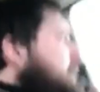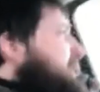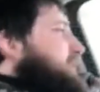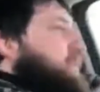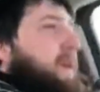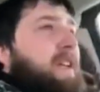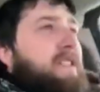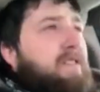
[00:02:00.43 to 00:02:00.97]

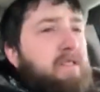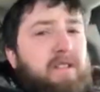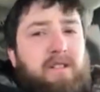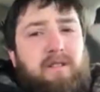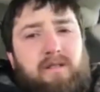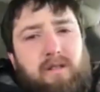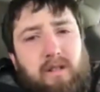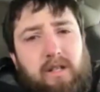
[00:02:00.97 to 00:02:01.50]
Just
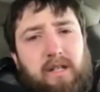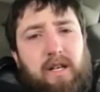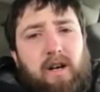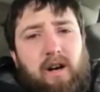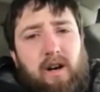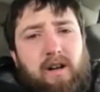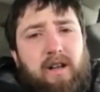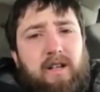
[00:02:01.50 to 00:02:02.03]
basically looking
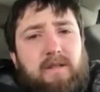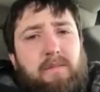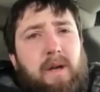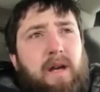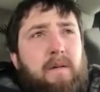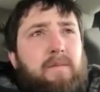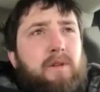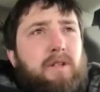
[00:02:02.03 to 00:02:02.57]
at Onyx map,